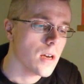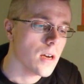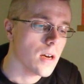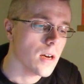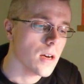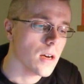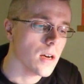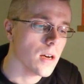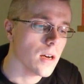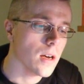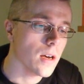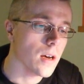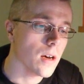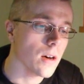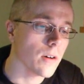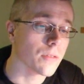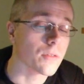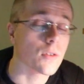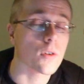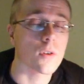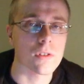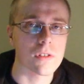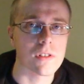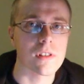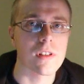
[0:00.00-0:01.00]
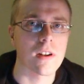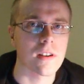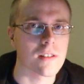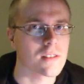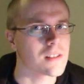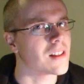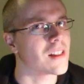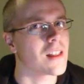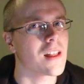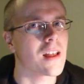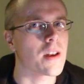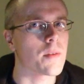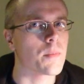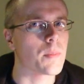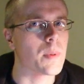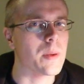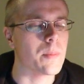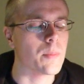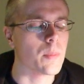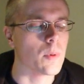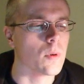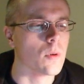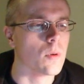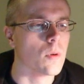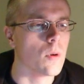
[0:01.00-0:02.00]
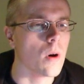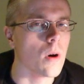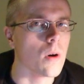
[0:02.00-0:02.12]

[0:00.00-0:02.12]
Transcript: Of course, there's a lot of people who